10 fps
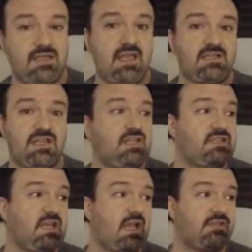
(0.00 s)
I can't
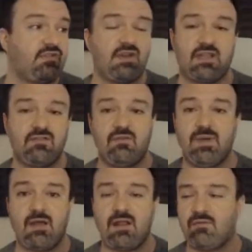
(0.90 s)
change it. I, there's nothing I can do
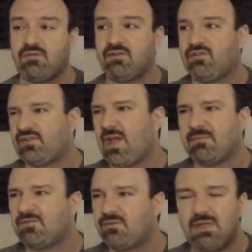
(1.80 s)
about it. I wasn't going to
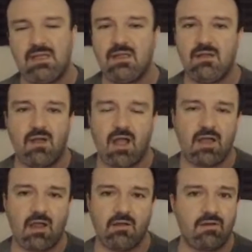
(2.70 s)
stop and tweet.
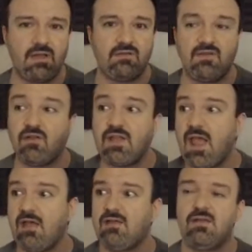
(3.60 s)
I, I already done
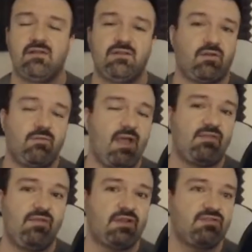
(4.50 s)
that during
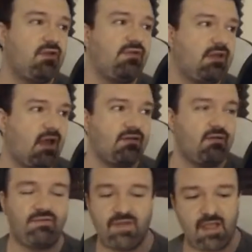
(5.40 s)
Mass Effect streams, it had
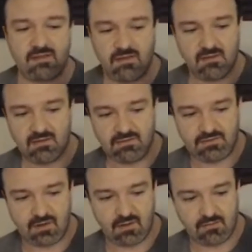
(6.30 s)
no effect.
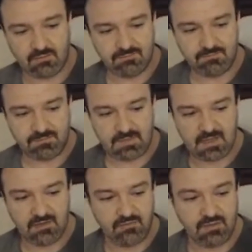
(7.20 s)
So,
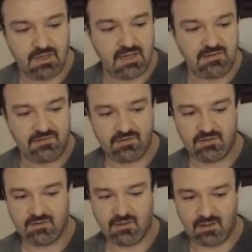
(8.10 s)
it is what it is.
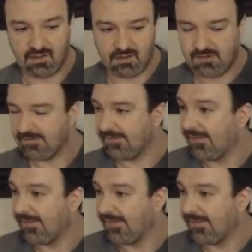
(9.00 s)
Uh,